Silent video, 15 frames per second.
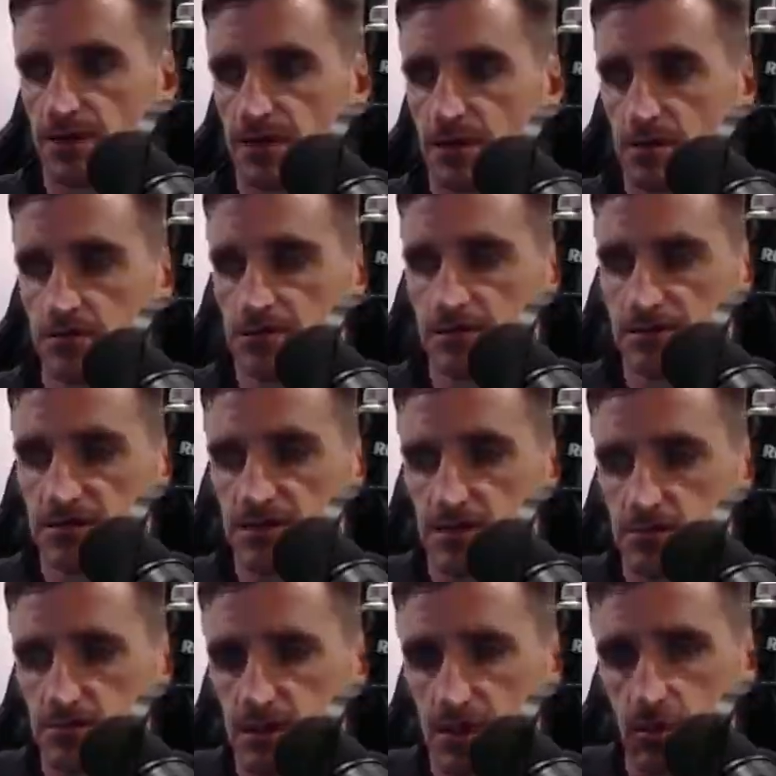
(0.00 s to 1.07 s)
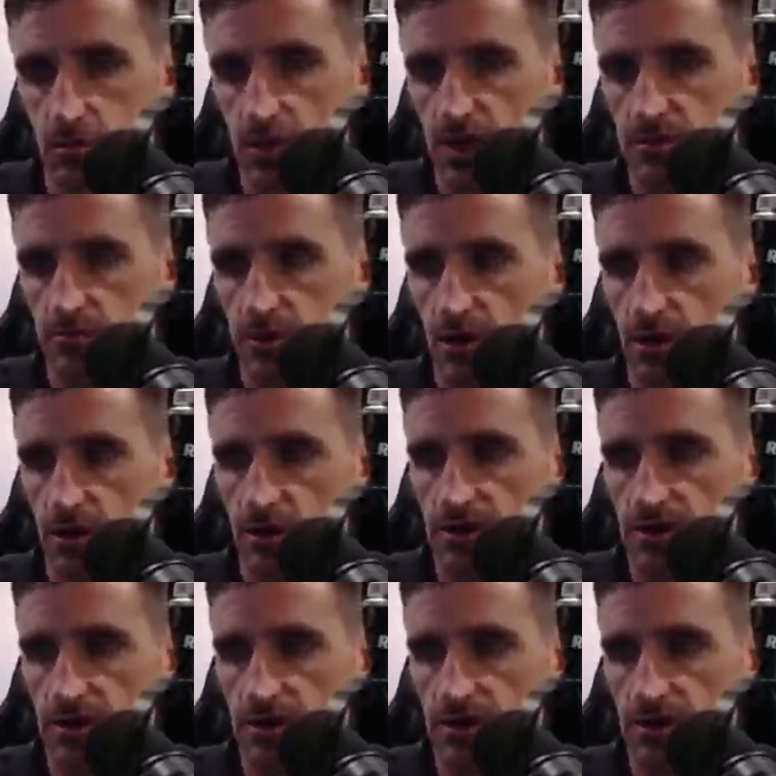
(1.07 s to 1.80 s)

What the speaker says: there. And you can see there's like a red bar